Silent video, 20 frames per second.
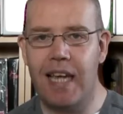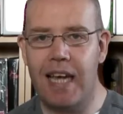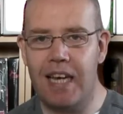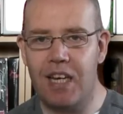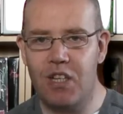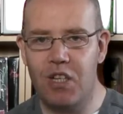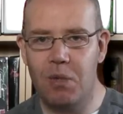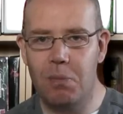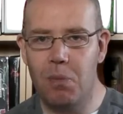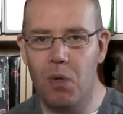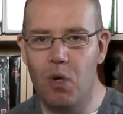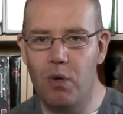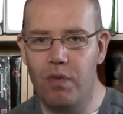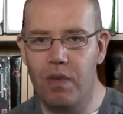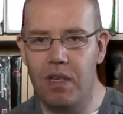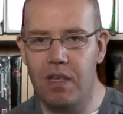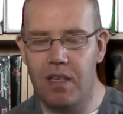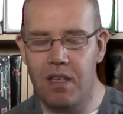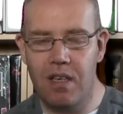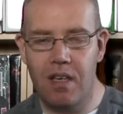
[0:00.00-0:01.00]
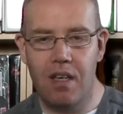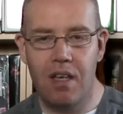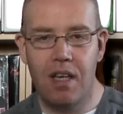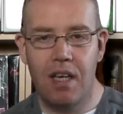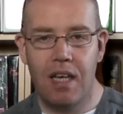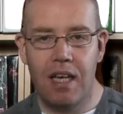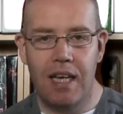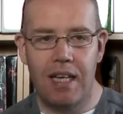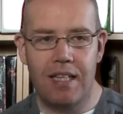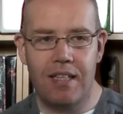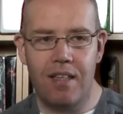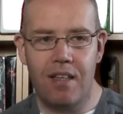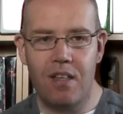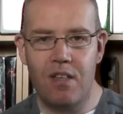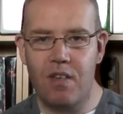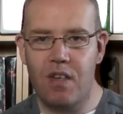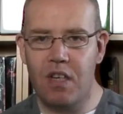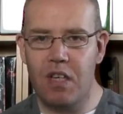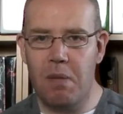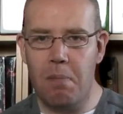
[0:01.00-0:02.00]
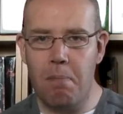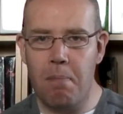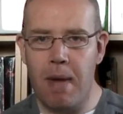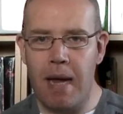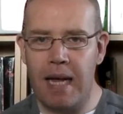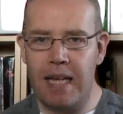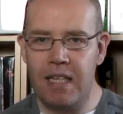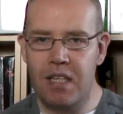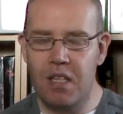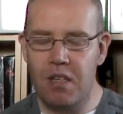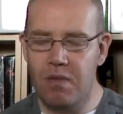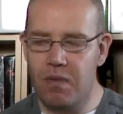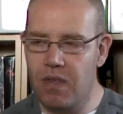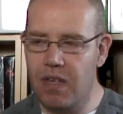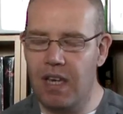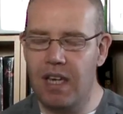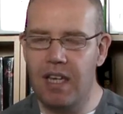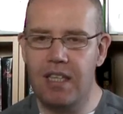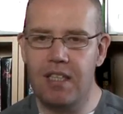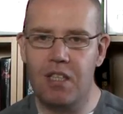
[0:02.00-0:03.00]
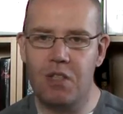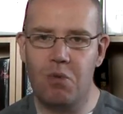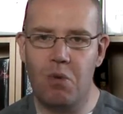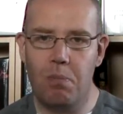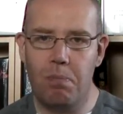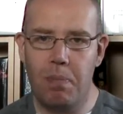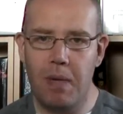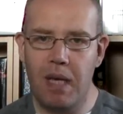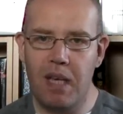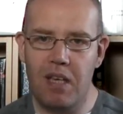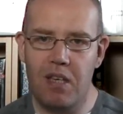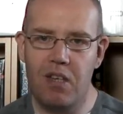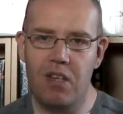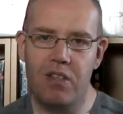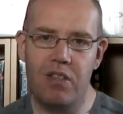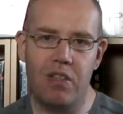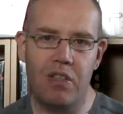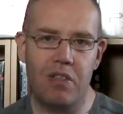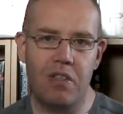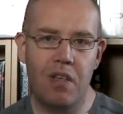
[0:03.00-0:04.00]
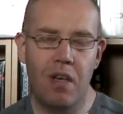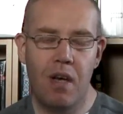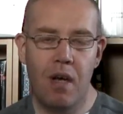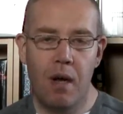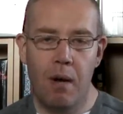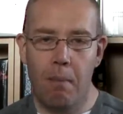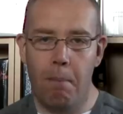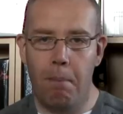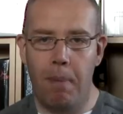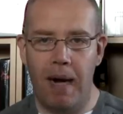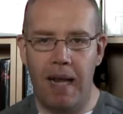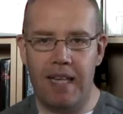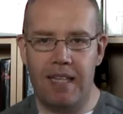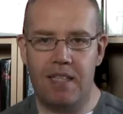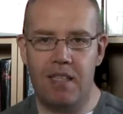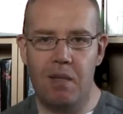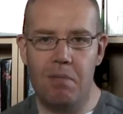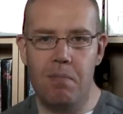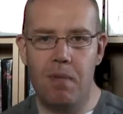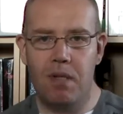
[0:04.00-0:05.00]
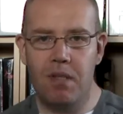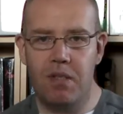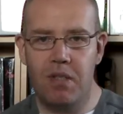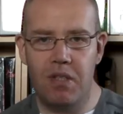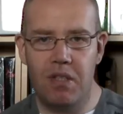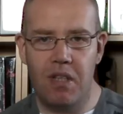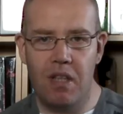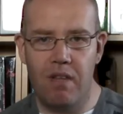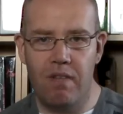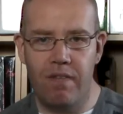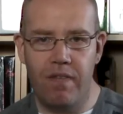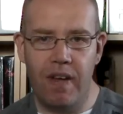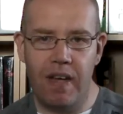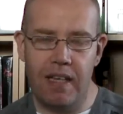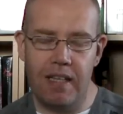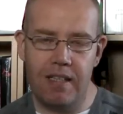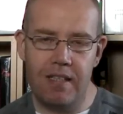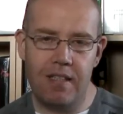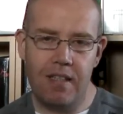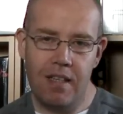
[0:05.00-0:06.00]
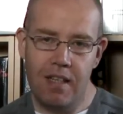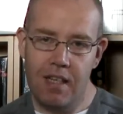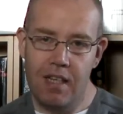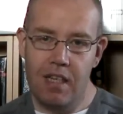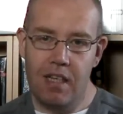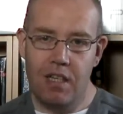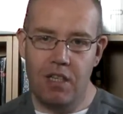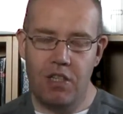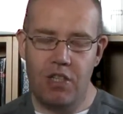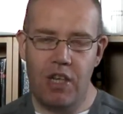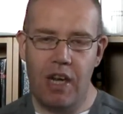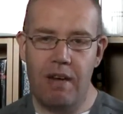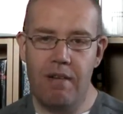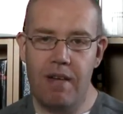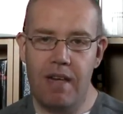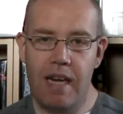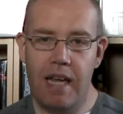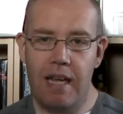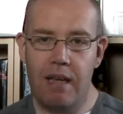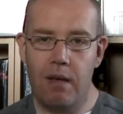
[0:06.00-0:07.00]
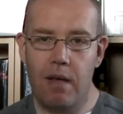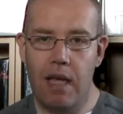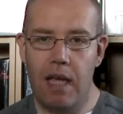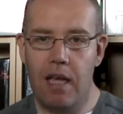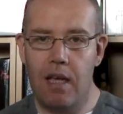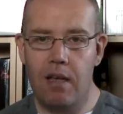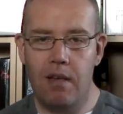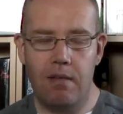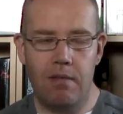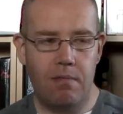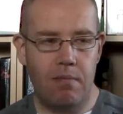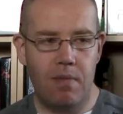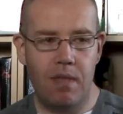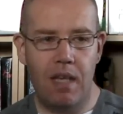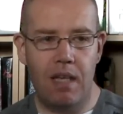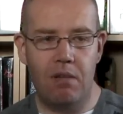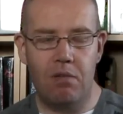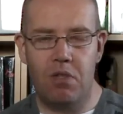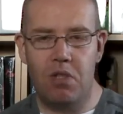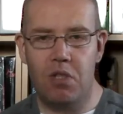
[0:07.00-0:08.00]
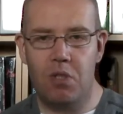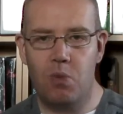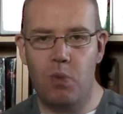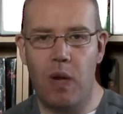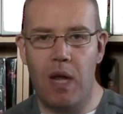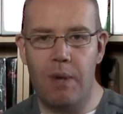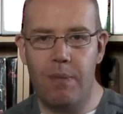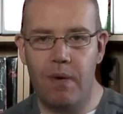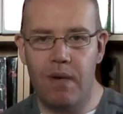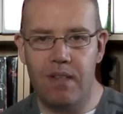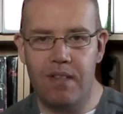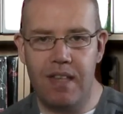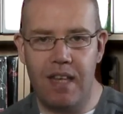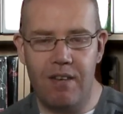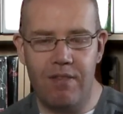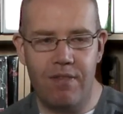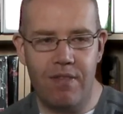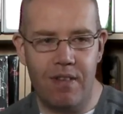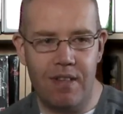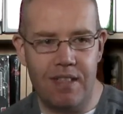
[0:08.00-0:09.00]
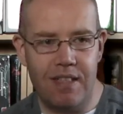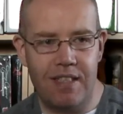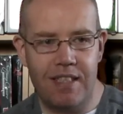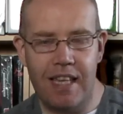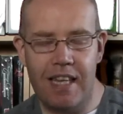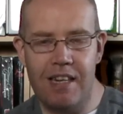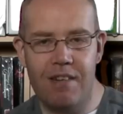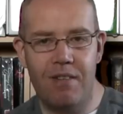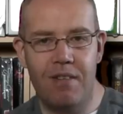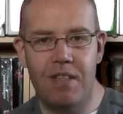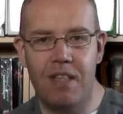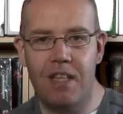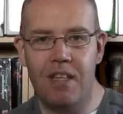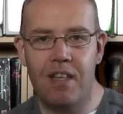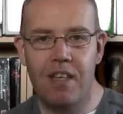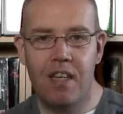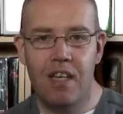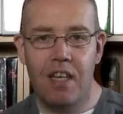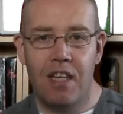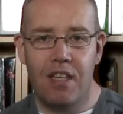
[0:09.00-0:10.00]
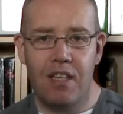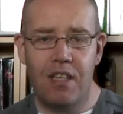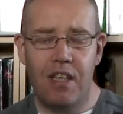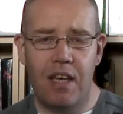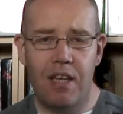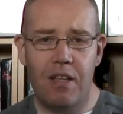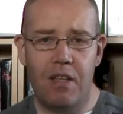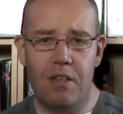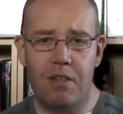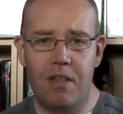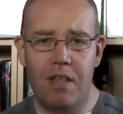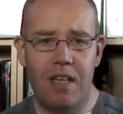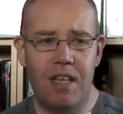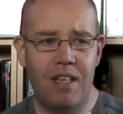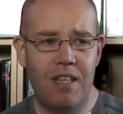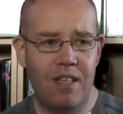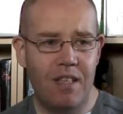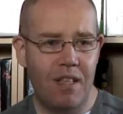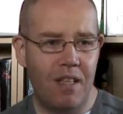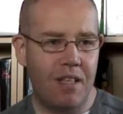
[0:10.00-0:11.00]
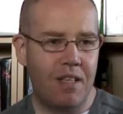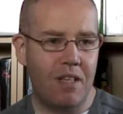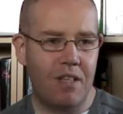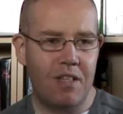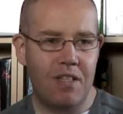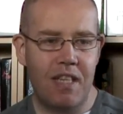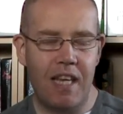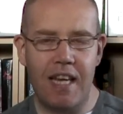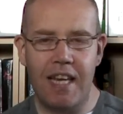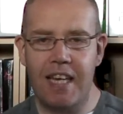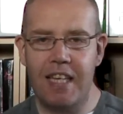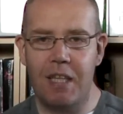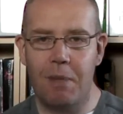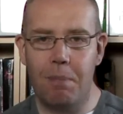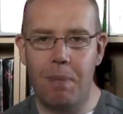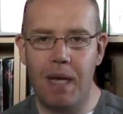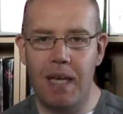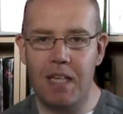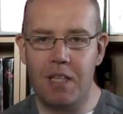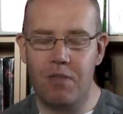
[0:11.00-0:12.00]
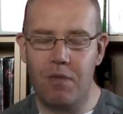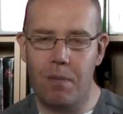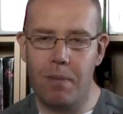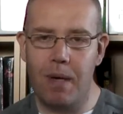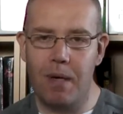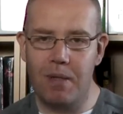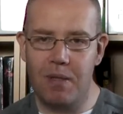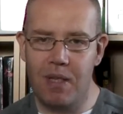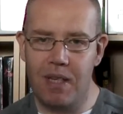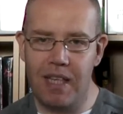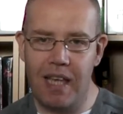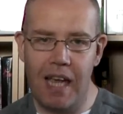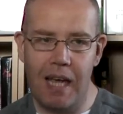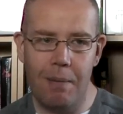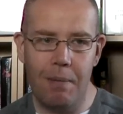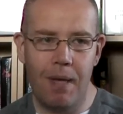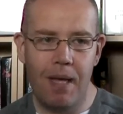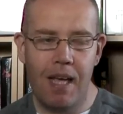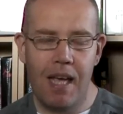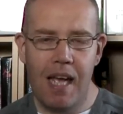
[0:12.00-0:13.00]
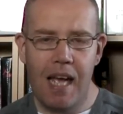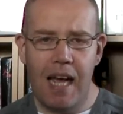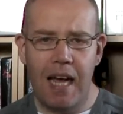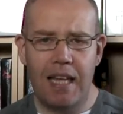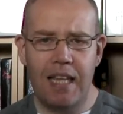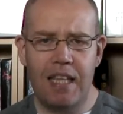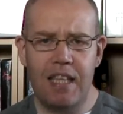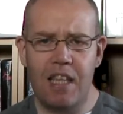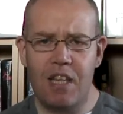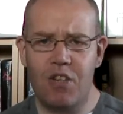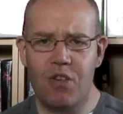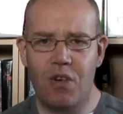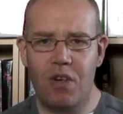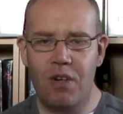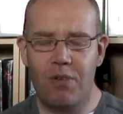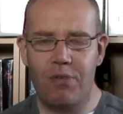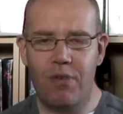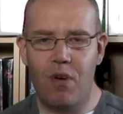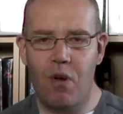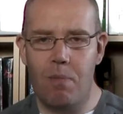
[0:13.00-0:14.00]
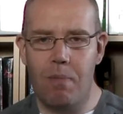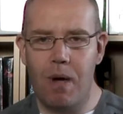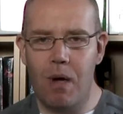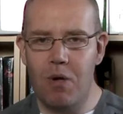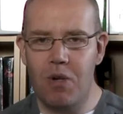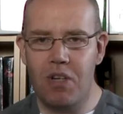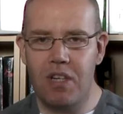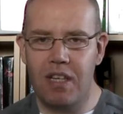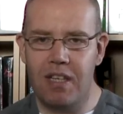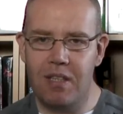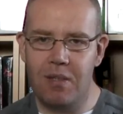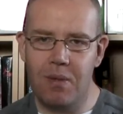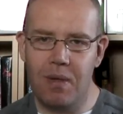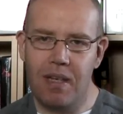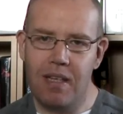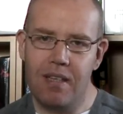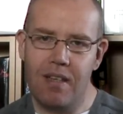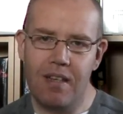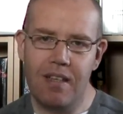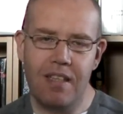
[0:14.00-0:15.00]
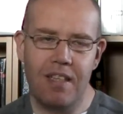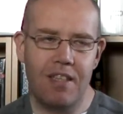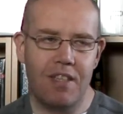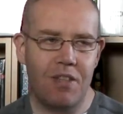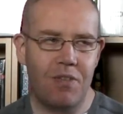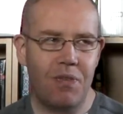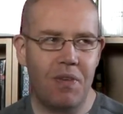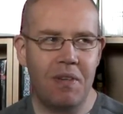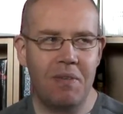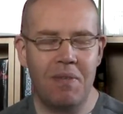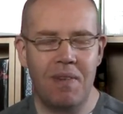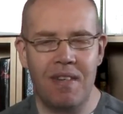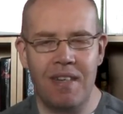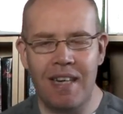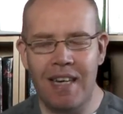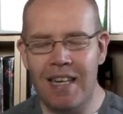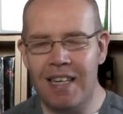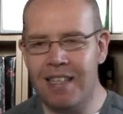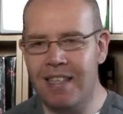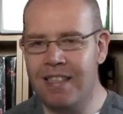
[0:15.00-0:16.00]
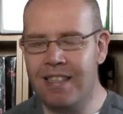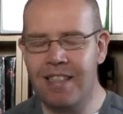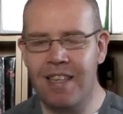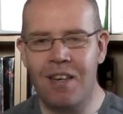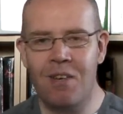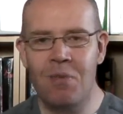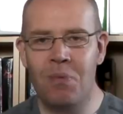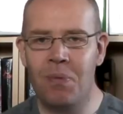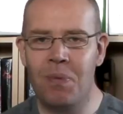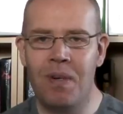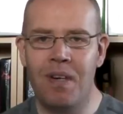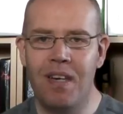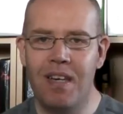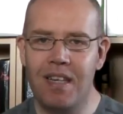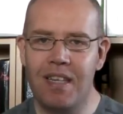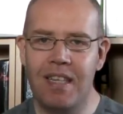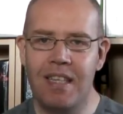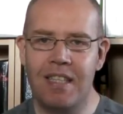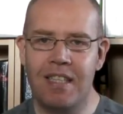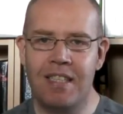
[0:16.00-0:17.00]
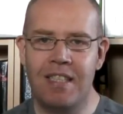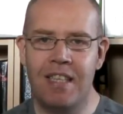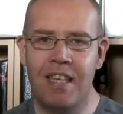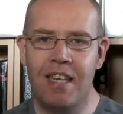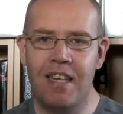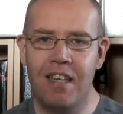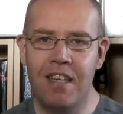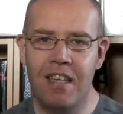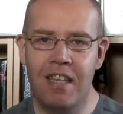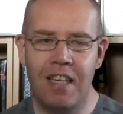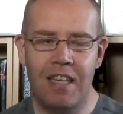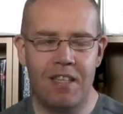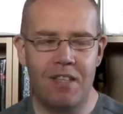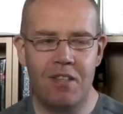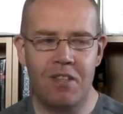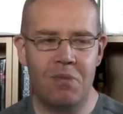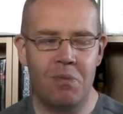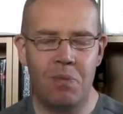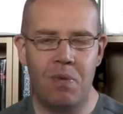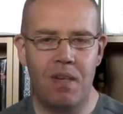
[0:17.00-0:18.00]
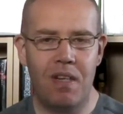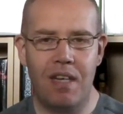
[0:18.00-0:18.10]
action movie. It's like you've got these massive geezers with big guns blasting monsters in the face, shouting out, you know, swear words left, right and centre, and they're just taking a piss for most of the game. And then they're trying to throw emotion into it, and like, you just think, well, no, it don't work, it's silly, it doesn't.